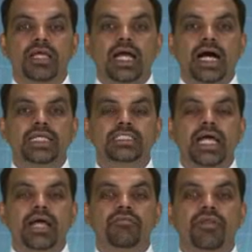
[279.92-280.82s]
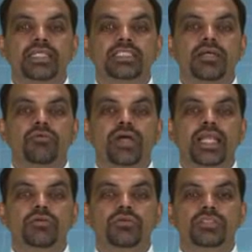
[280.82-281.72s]
has an average
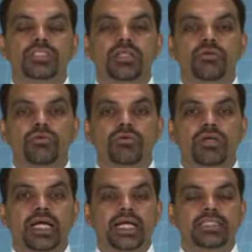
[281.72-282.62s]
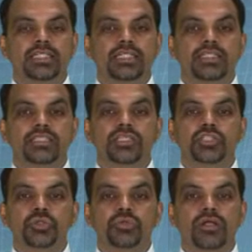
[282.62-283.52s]
value 0, as it is
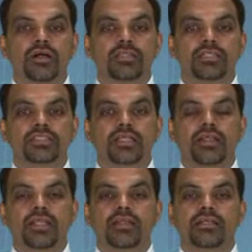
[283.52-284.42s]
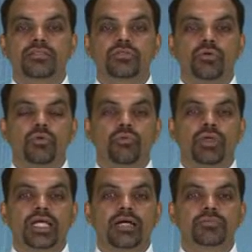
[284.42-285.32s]
shown on the screen. So we
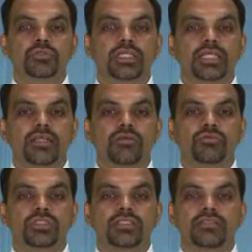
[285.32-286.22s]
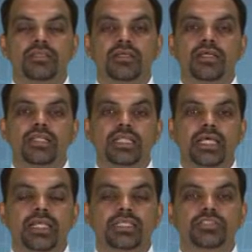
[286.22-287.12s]
come to the conclusion
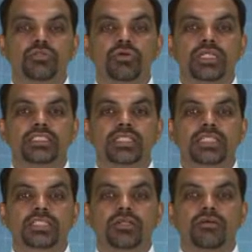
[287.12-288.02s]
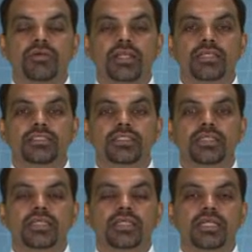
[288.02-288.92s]
there is no destruction of energy,
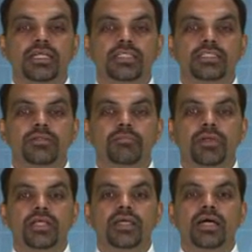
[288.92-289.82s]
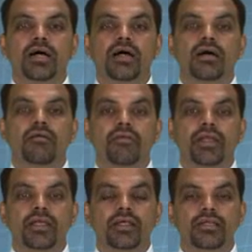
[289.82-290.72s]
it is simply a
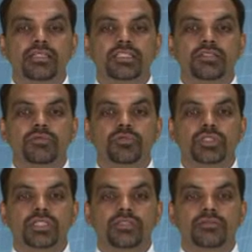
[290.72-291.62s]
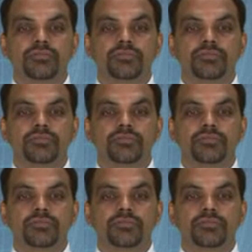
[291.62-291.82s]
redistribution.